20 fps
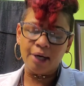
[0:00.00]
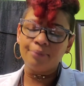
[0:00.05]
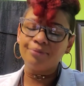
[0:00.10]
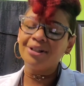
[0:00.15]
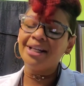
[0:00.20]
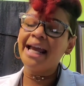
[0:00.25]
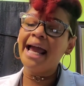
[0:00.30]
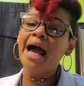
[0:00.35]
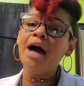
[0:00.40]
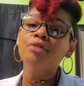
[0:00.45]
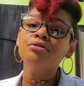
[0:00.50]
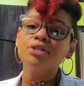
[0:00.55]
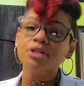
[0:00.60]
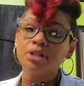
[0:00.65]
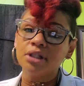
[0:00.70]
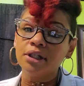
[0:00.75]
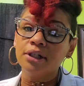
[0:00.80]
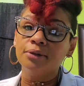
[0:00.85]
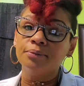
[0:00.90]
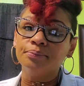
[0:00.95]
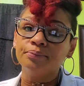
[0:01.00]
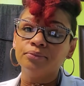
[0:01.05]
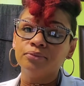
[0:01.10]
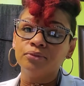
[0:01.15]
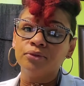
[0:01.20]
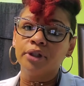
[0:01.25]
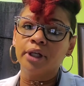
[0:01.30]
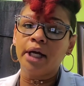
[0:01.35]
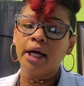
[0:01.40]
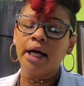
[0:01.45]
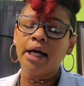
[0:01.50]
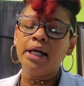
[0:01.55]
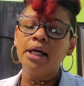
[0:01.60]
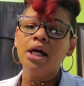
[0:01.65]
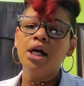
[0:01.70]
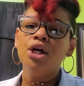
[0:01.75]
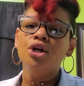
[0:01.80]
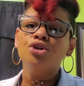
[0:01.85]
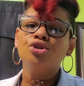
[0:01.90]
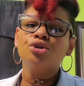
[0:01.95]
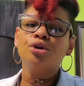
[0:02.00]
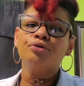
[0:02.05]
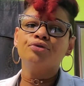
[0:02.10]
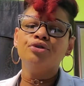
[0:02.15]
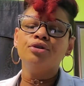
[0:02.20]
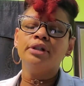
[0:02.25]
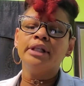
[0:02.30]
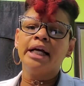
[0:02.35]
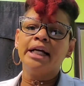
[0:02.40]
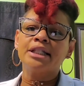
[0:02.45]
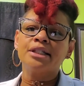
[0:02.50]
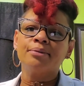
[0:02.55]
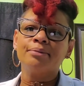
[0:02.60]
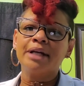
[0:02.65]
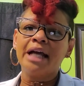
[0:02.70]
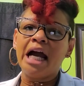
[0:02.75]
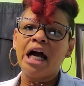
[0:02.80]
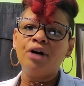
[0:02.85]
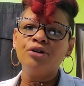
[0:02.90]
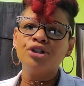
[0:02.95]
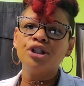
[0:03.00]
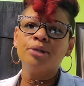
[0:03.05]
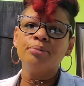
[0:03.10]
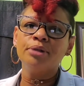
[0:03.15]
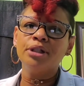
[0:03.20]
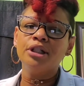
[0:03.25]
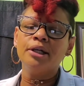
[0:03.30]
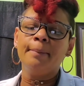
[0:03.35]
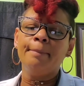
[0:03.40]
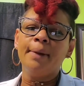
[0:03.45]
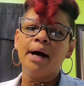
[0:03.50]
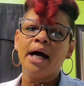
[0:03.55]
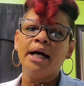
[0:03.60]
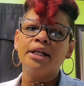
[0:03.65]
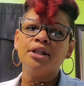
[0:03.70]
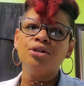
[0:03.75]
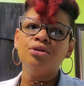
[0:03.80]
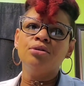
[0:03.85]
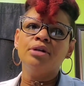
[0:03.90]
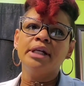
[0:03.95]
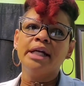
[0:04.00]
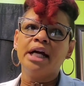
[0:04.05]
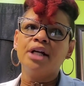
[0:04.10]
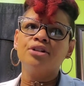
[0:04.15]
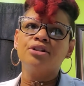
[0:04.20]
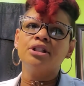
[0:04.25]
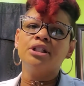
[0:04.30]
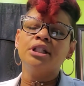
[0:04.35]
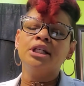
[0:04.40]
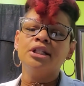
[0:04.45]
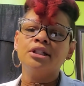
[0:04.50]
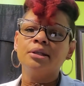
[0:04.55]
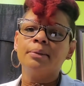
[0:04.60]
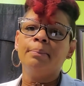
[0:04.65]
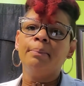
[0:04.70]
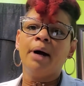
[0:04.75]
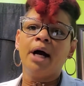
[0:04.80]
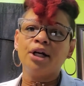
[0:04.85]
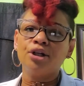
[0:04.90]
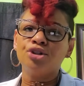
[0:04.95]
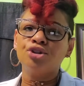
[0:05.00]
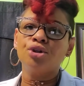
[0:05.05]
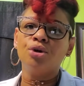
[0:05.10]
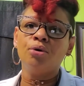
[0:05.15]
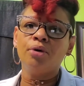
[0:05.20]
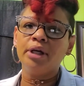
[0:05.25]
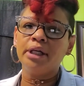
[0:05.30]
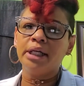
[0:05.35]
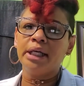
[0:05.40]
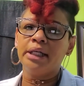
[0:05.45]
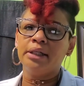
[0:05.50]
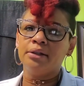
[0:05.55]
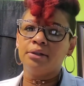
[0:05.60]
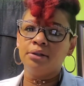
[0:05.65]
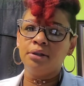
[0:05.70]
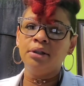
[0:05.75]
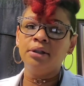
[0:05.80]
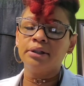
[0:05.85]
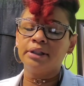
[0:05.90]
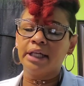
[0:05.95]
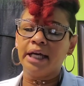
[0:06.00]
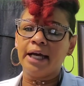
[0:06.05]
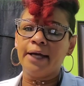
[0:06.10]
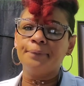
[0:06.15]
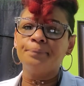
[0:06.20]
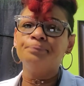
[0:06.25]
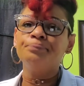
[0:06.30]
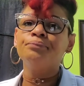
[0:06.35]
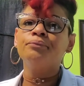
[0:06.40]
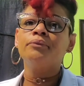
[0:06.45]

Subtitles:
calcium. Okay, so if you lack some calcium in your body, you can actually get some bok choy and cook that,